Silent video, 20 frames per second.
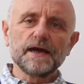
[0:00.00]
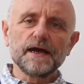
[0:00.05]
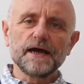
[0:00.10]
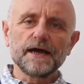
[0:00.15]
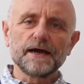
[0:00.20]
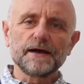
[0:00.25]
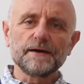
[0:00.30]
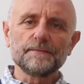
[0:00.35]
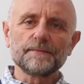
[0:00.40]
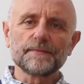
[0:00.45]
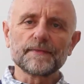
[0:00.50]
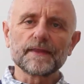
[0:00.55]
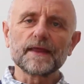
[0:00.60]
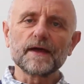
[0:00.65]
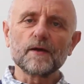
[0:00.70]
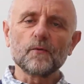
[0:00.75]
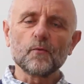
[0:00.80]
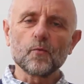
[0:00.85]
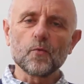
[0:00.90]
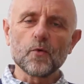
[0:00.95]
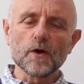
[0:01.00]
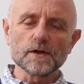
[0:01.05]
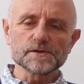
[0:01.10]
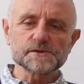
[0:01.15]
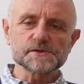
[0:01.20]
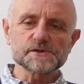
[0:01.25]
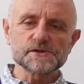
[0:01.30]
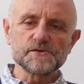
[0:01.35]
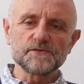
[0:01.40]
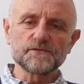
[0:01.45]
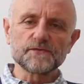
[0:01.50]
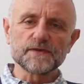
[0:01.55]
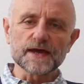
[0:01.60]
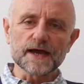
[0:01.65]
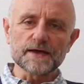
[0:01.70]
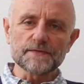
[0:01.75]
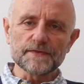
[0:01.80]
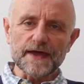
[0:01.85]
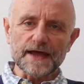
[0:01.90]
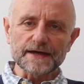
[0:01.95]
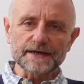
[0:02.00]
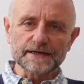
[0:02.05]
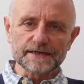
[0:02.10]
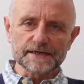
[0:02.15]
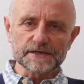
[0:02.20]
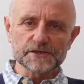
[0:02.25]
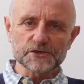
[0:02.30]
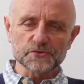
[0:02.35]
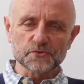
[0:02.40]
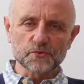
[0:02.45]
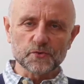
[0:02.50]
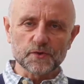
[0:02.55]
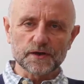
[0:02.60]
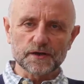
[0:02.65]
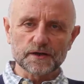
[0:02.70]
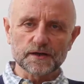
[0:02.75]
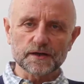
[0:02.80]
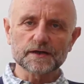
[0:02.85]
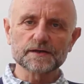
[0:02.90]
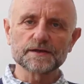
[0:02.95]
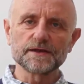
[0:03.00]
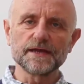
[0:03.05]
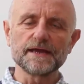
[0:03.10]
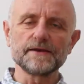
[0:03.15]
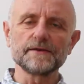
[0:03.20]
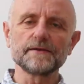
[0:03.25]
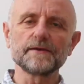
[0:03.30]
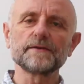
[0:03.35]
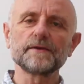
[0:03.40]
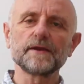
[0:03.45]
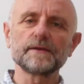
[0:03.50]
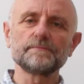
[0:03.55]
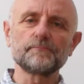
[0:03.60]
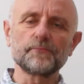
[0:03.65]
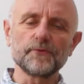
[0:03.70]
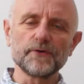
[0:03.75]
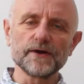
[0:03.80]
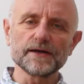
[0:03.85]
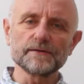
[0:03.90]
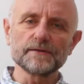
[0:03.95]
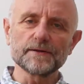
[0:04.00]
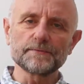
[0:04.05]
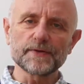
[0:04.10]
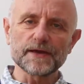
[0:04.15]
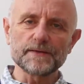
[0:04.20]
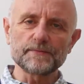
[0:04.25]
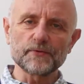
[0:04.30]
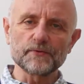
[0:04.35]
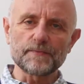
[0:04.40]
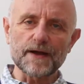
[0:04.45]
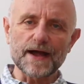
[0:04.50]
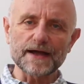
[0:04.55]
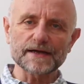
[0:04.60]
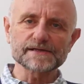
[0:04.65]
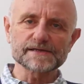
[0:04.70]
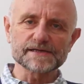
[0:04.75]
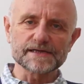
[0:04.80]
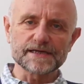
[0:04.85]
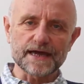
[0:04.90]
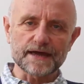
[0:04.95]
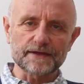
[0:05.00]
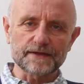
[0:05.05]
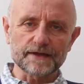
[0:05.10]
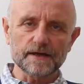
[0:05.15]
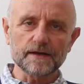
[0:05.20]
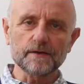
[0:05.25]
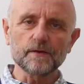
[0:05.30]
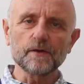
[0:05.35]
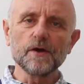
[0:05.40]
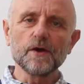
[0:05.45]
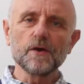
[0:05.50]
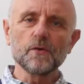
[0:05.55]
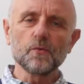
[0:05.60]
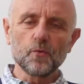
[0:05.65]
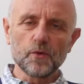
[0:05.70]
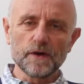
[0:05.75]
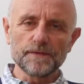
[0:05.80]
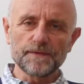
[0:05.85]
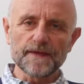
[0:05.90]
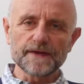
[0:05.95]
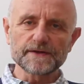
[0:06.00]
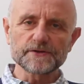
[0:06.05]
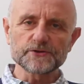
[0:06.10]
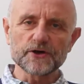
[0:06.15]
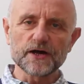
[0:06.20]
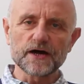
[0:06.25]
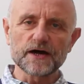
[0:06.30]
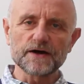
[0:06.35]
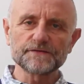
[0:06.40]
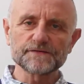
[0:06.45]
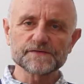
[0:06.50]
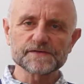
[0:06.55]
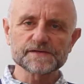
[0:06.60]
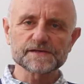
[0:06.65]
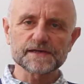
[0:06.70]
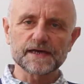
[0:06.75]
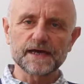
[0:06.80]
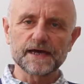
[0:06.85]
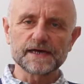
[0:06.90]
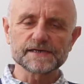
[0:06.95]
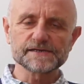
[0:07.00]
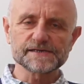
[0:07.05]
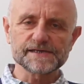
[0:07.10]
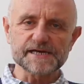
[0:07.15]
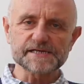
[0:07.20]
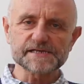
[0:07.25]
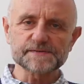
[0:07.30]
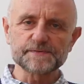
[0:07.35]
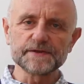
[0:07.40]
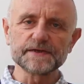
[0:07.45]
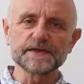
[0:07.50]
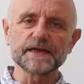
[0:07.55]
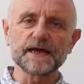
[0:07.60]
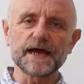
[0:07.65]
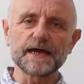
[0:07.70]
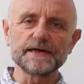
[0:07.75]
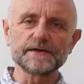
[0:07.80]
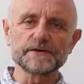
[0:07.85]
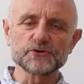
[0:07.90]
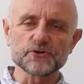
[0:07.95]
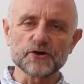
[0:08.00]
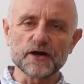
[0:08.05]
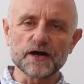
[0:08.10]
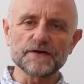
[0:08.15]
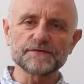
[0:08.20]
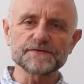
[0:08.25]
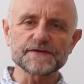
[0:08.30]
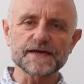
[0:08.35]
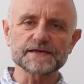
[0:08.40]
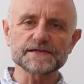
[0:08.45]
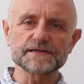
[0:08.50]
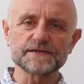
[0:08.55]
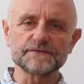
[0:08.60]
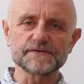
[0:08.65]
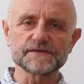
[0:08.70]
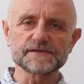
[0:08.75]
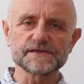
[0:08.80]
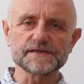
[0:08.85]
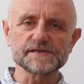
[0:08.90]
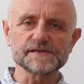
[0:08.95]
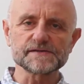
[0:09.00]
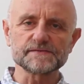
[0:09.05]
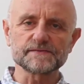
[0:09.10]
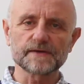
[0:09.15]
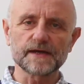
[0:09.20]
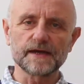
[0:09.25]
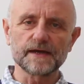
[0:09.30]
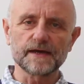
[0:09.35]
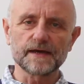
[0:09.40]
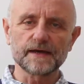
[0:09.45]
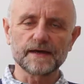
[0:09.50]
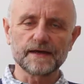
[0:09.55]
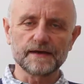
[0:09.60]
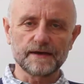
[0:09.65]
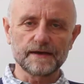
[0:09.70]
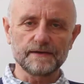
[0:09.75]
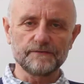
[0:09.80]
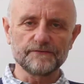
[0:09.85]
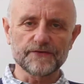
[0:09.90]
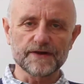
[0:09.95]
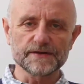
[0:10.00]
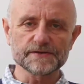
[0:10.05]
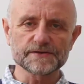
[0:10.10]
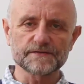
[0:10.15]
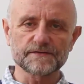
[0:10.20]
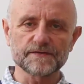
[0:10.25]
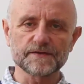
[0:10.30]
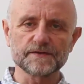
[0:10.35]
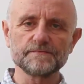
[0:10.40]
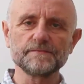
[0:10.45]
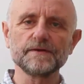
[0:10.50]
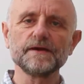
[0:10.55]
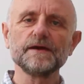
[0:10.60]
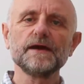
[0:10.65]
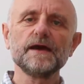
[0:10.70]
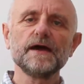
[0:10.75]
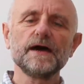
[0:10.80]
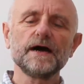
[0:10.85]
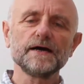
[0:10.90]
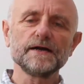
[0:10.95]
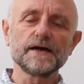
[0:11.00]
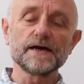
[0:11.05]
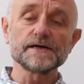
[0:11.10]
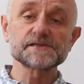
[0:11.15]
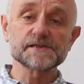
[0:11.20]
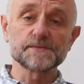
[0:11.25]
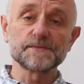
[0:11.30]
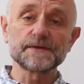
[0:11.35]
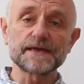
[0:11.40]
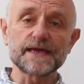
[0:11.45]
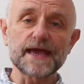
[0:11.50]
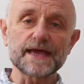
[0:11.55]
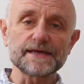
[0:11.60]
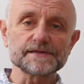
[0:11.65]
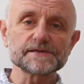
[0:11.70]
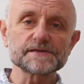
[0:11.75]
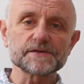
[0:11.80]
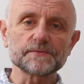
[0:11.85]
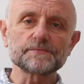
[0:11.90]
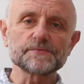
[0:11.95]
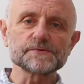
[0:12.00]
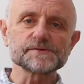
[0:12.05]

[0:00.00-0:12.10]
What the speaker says: Once you've done that initial work, then bring the people back together with their draft assessment and draft activities in front of them, and ask them again to